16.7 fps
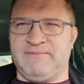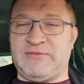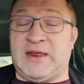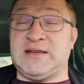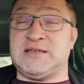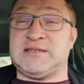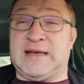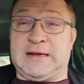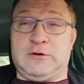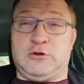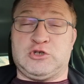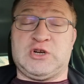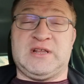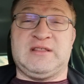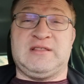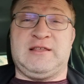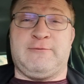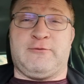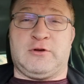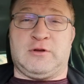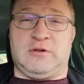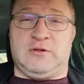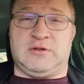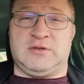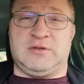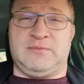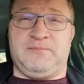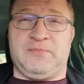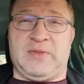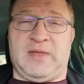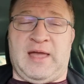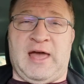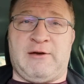That is psychologically difficult.
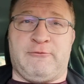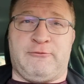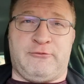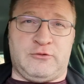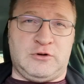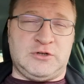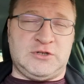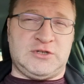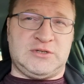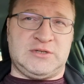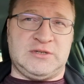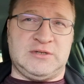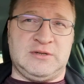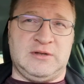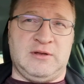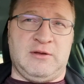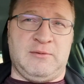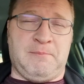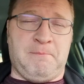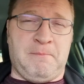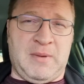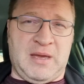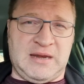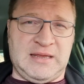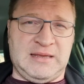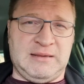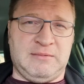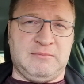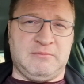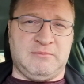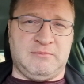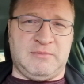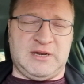At first,
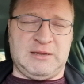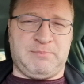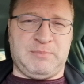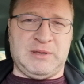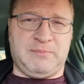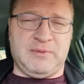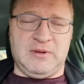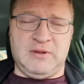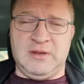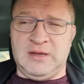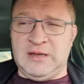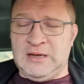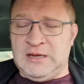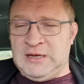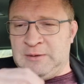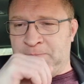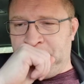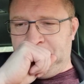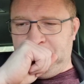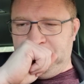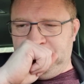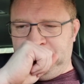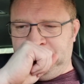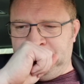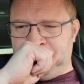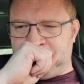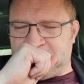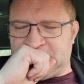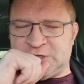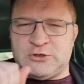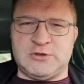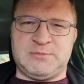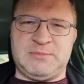many people,
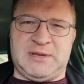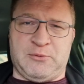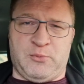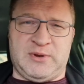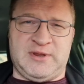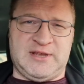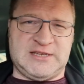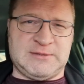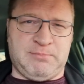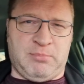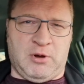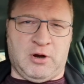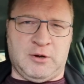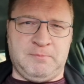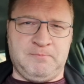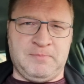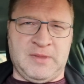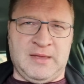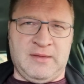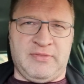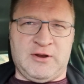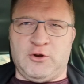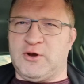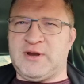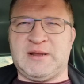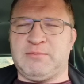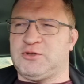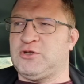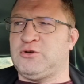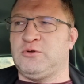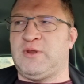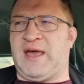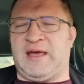excuse me, when they spar, they're not able
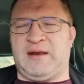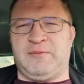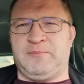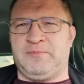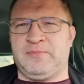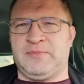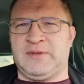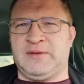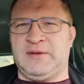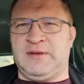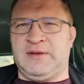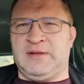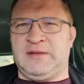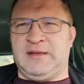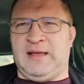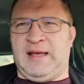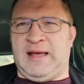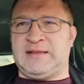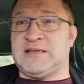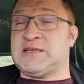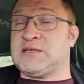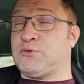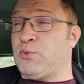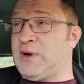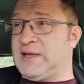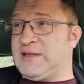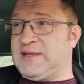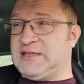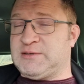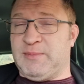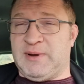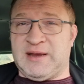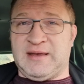to do that. And this is when I
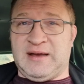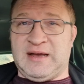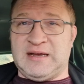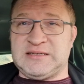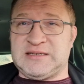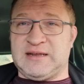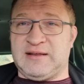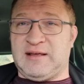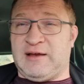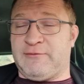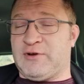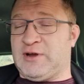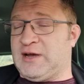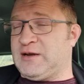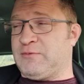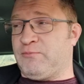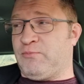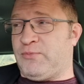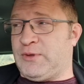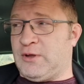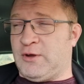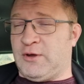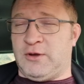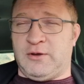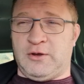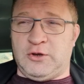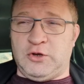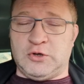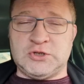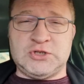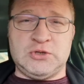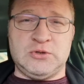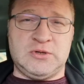teach my guys. That I've got a
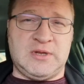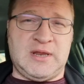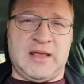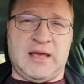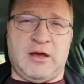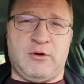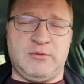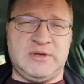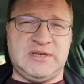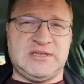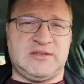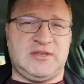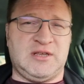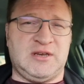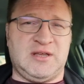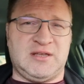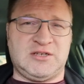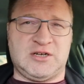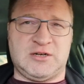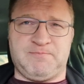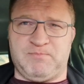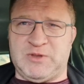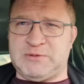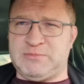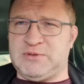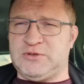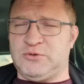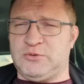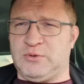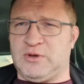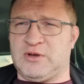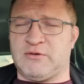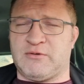young student now. He's a teenager. He's been
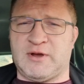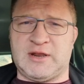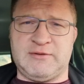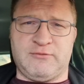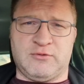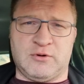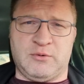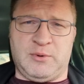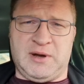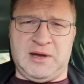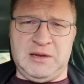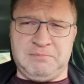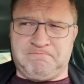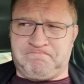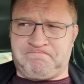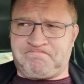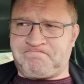doing karate for a while.